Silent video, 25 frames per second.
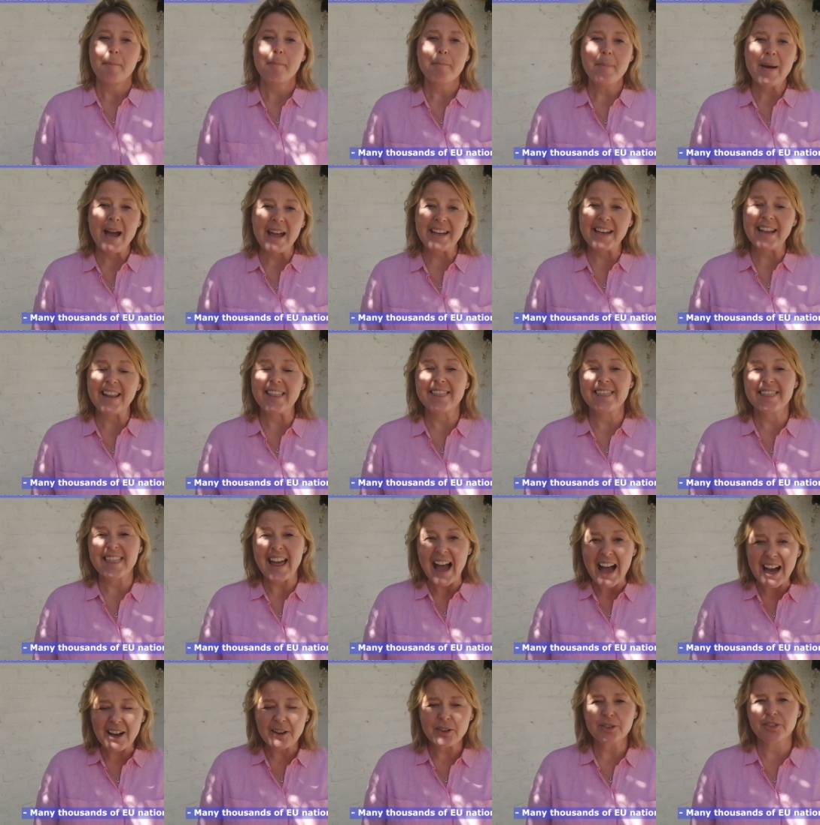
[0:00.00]
many
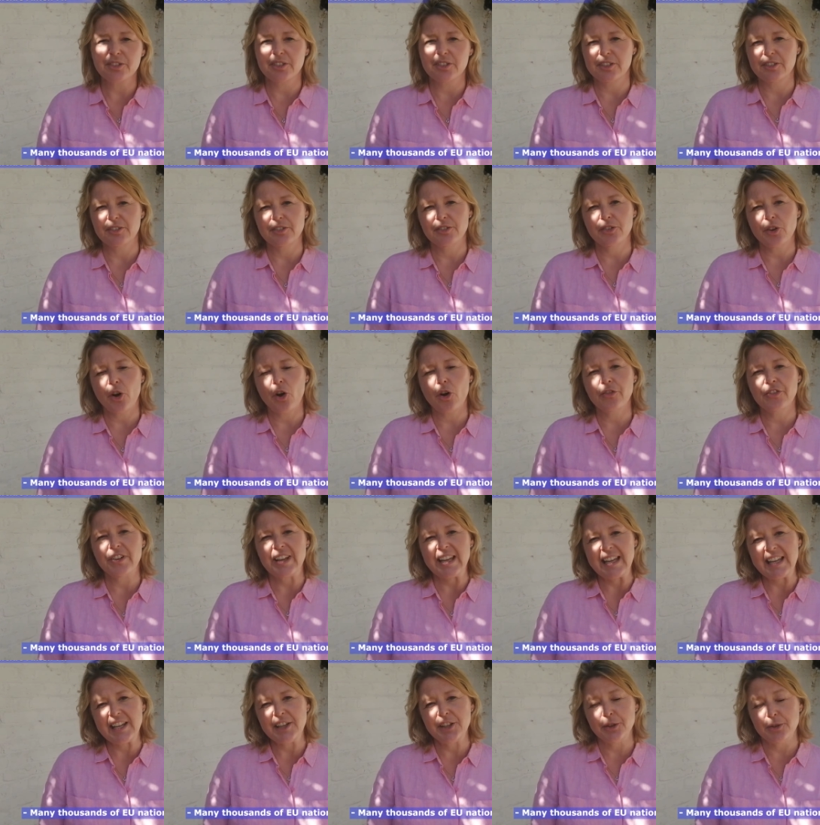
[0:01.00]
thousands of
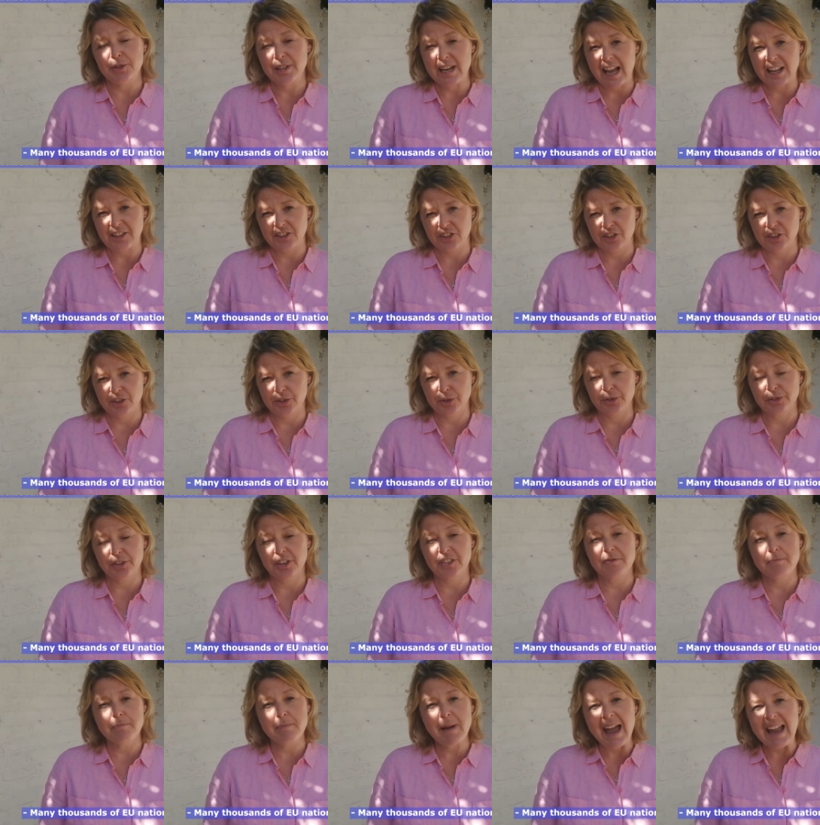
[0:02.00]
EU nationals
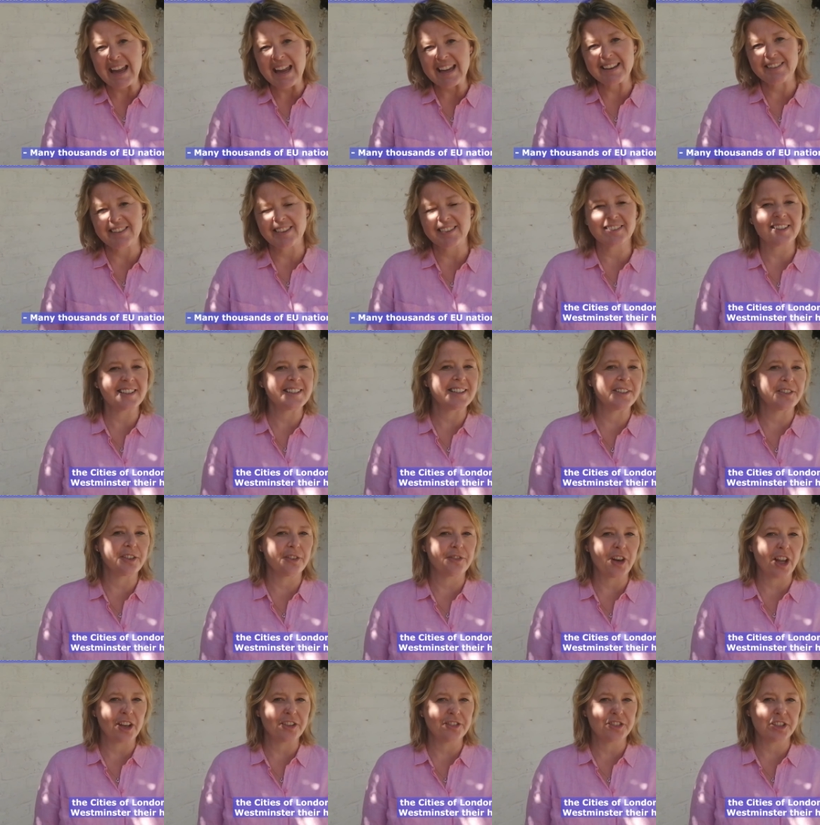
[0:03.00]
have made the cities
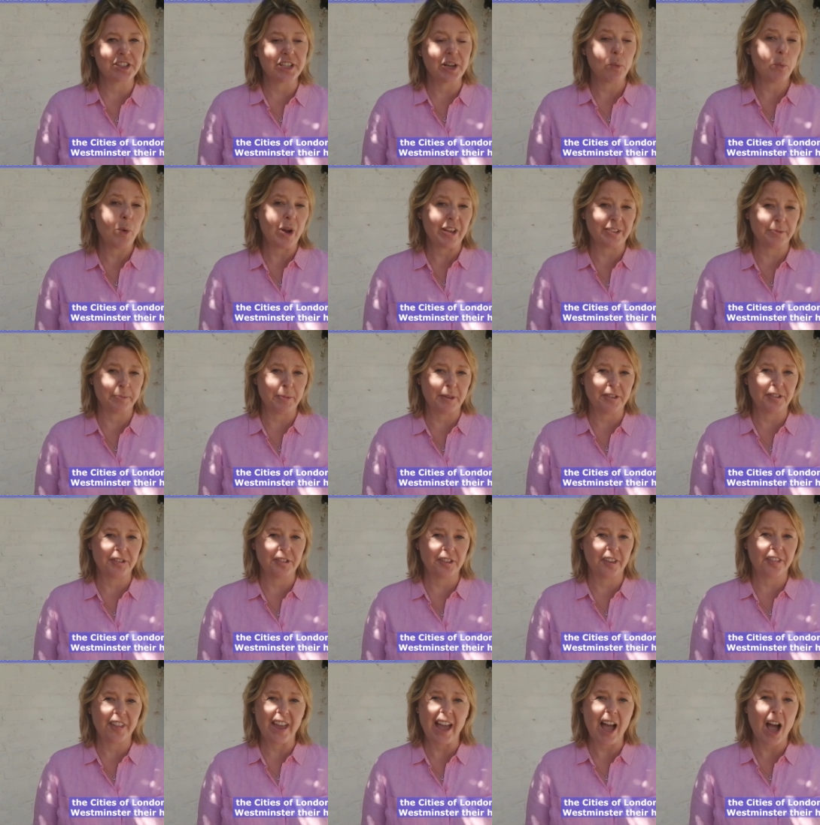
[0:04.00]
of London and
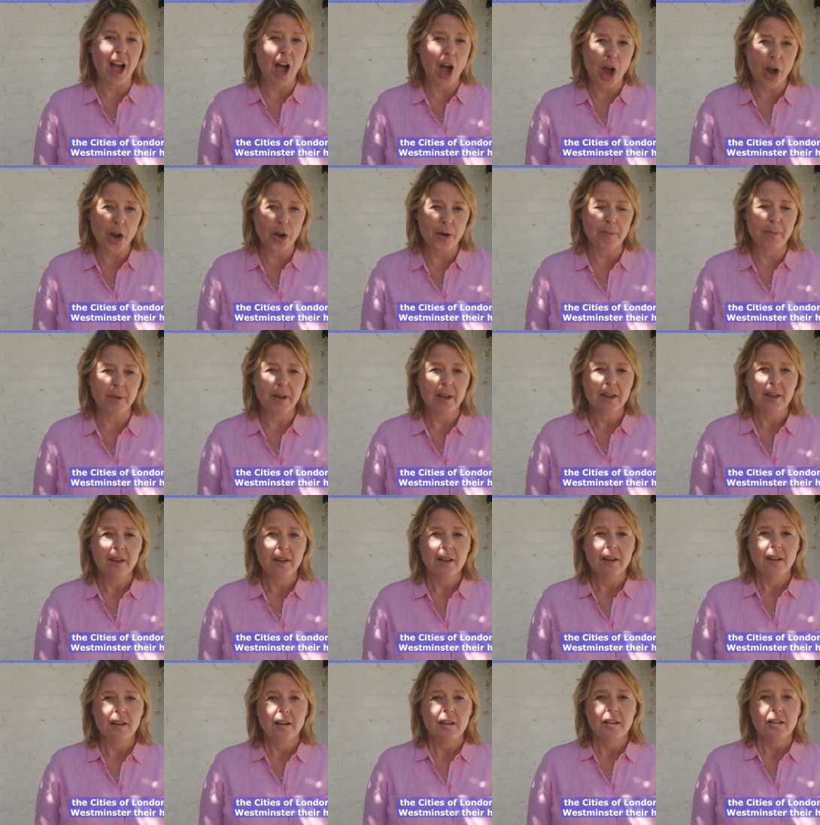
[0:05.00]
Westminster their home,
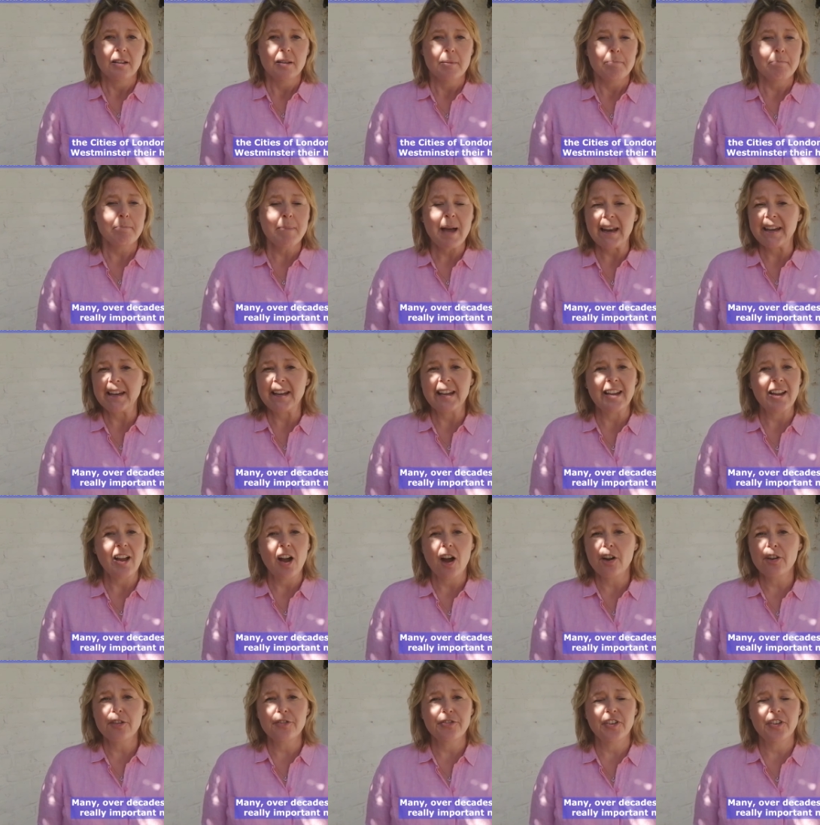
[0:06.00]

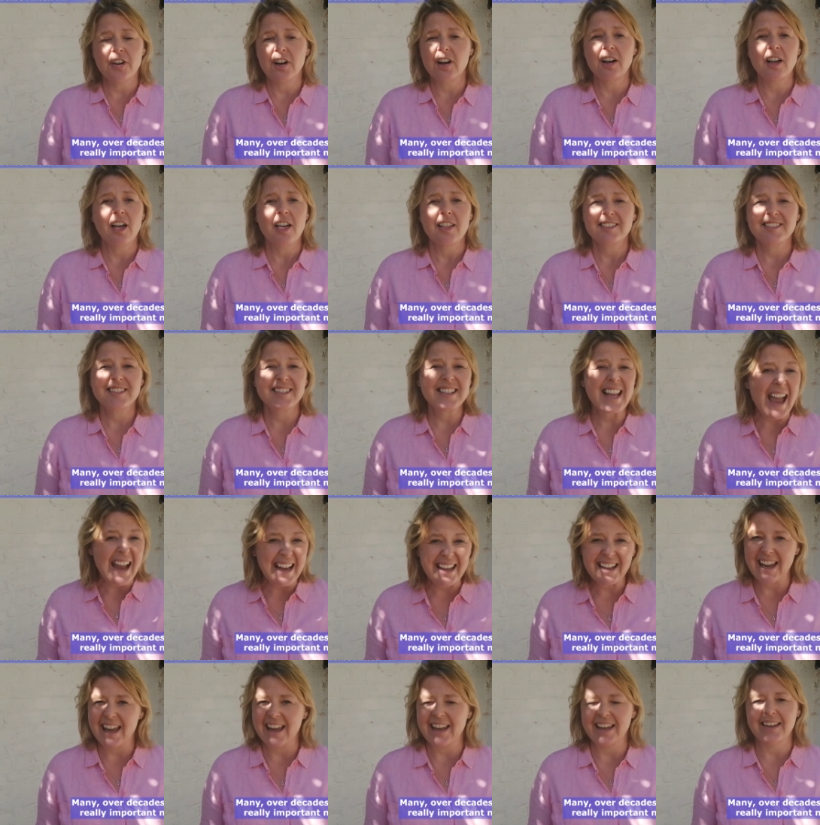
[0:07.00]
many over
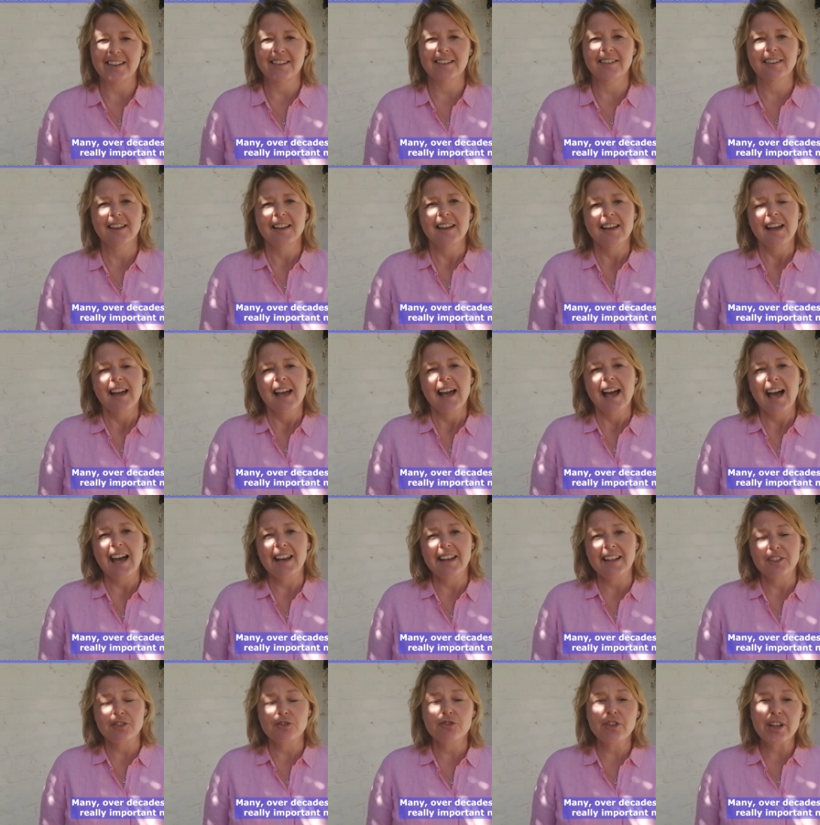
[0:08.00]
decades.
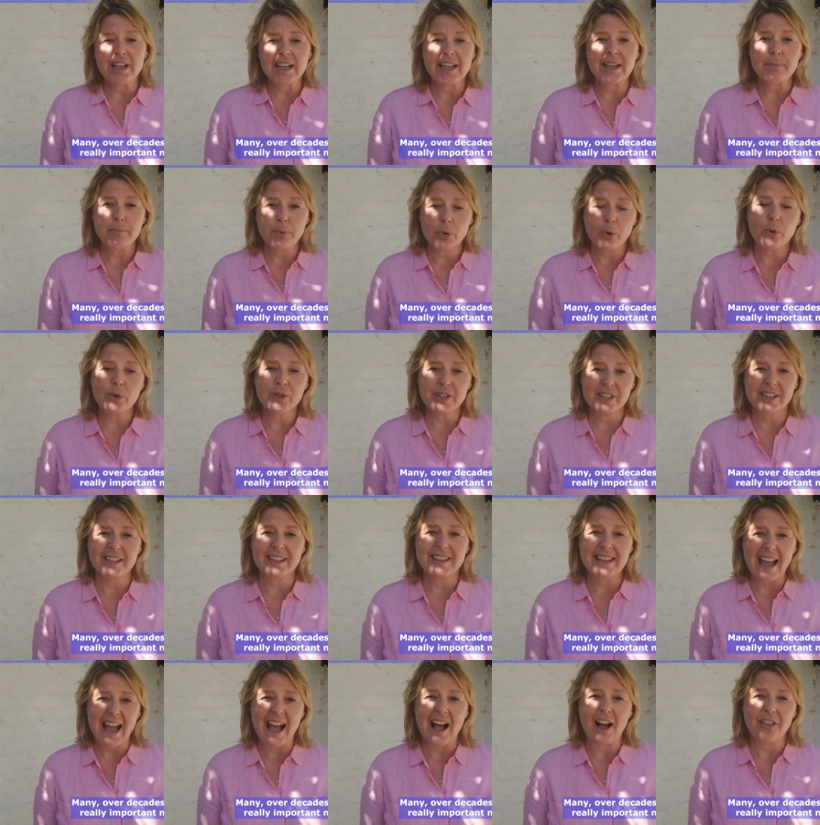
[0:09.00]
And it's really important
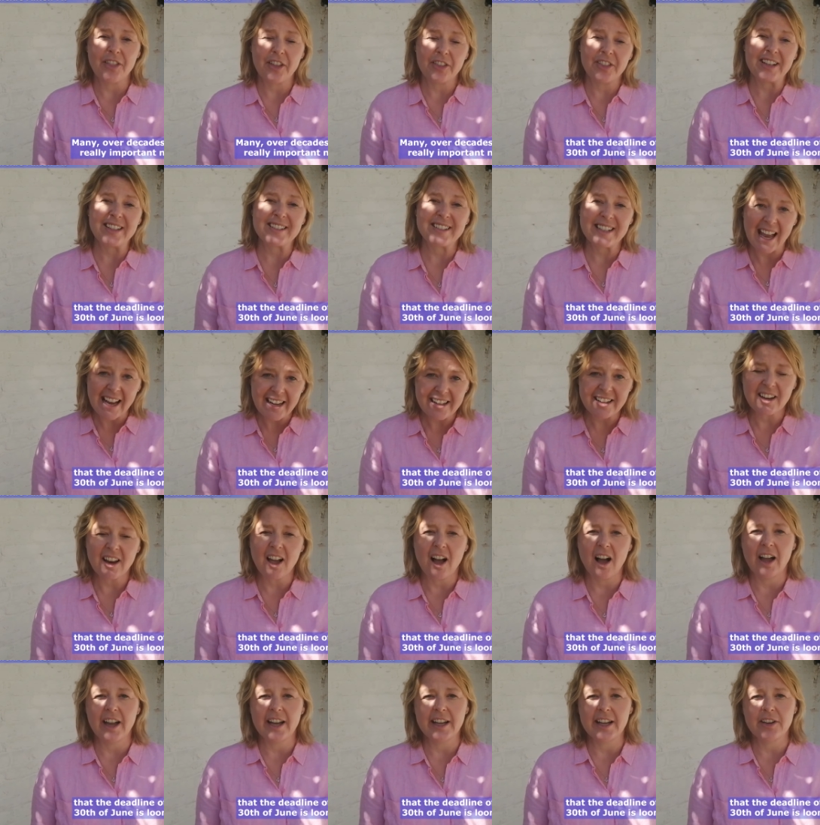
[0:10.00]
now that the
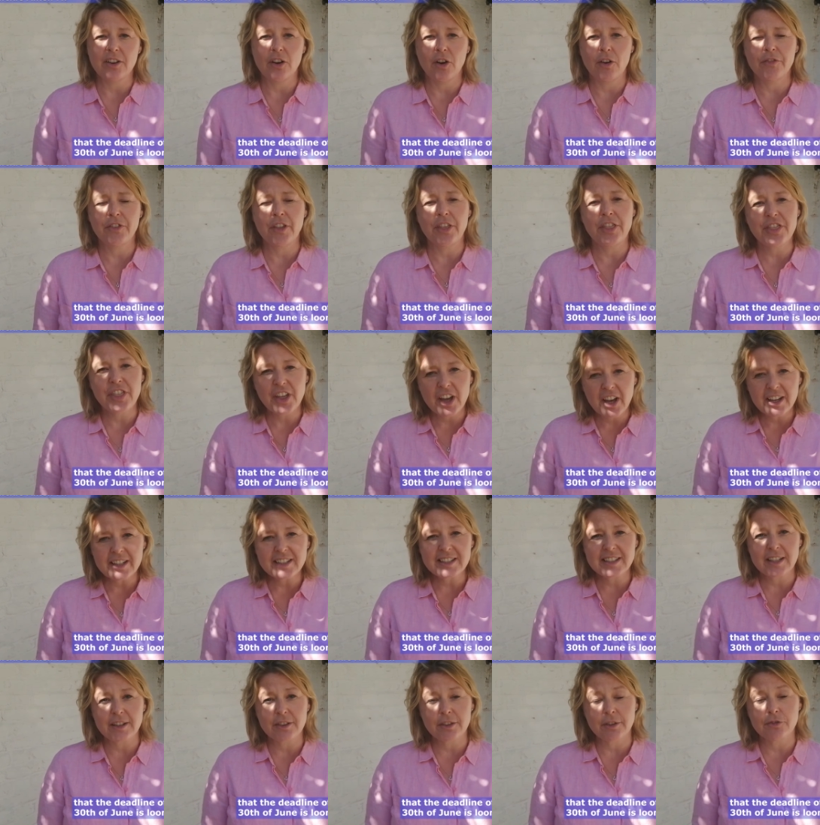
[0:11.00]
deadline of the
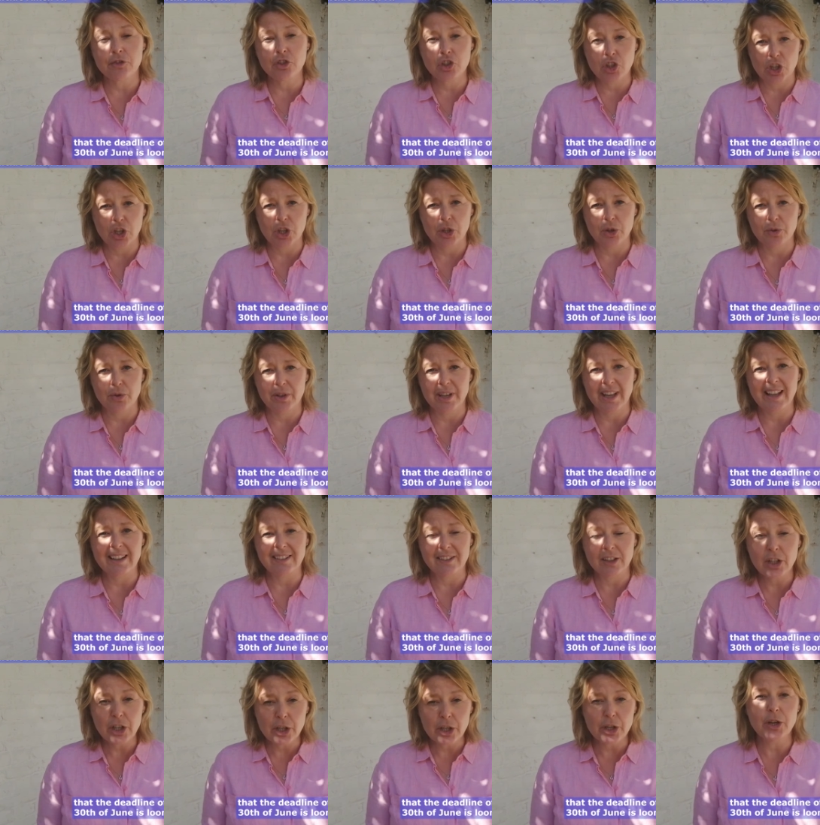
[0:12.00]
30th of June
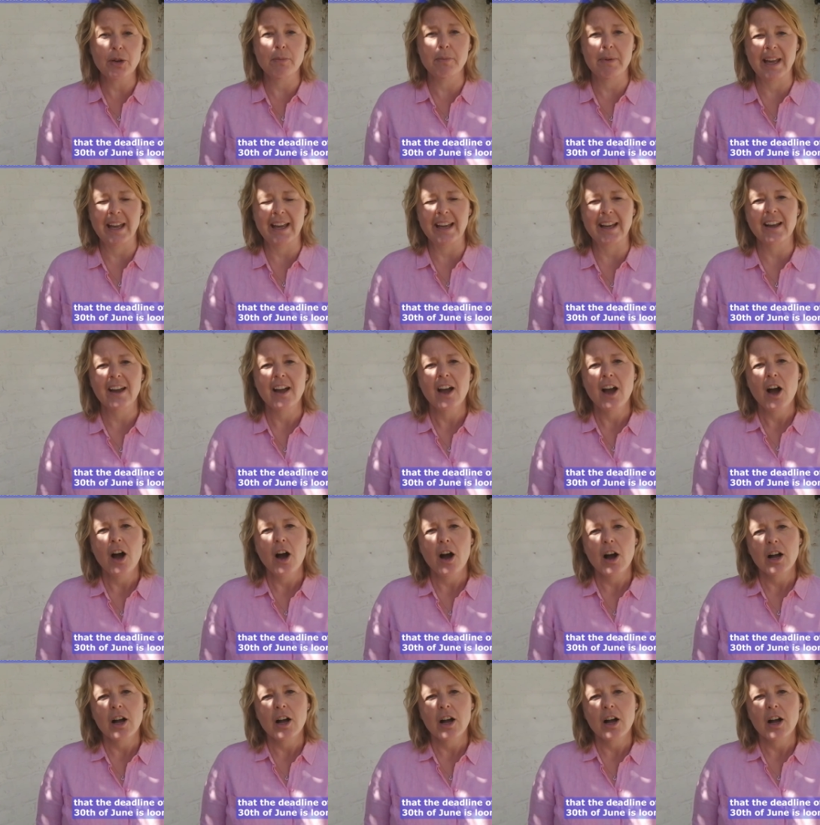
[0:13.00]
is looming